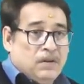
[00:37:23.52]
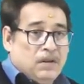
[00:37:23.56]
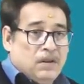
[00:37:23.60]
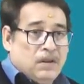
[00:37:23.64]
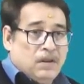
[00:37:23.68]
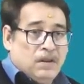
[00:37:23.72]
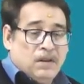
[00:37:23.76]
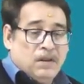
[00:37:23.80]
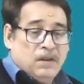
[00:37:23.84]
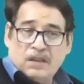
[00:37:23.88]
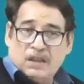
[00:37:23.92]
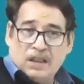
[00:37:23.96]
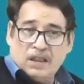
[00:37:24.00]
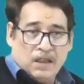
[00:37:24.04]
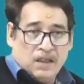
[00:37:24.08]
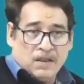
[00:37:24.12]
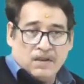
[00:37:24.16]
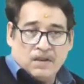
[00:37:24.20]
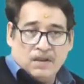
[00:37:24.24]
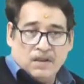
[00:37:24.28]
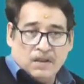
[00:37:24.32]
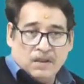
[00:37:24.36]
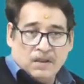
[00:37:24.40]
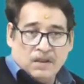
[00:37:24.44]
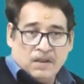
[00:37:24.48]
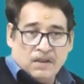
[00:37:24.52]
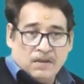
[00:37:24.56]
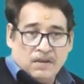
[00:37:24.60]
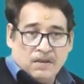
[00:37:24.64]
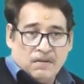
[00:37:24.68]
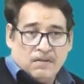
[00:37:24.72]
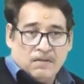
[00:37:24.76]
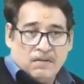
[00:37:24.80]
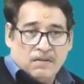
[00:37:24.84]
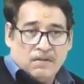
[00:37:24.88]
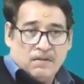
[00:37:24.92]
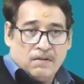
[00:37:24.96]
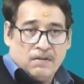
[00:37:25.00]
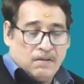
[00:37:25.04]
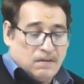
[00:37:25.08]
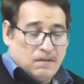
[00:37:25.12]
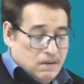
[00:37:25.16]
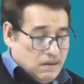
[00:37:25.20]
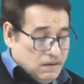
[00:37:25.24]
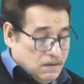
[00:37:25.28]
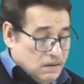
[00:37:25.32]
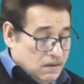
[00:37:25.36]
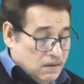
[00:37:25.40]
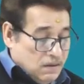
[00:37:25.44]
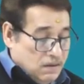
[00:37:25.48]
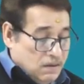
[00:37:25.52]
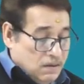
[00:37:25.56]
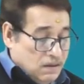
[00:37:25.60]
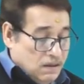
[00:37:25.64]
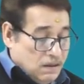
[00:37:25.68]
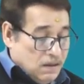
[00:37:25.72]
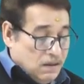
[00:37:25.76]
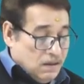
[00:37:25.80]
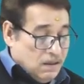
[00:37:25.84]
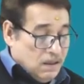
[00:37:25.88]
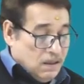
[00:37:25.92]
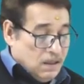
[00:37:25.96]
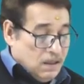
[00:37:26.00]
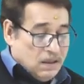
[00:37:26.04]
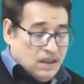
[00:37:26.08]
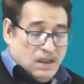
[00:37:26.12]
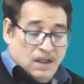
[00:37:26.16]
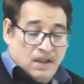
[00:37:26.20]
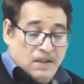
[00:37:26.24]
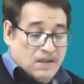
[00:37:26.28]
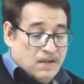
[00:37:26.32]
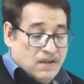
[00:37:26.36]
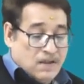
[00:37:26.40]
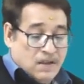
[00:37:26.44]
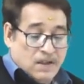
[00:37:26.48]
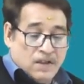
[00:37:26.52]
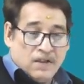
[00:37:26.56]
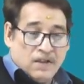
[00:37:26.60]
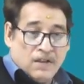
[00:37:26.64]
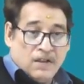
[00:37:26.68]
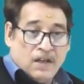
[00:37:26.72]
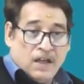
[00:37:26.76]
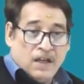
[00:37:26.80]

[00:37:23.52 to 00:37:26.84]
Nothing is written. Nothing is written,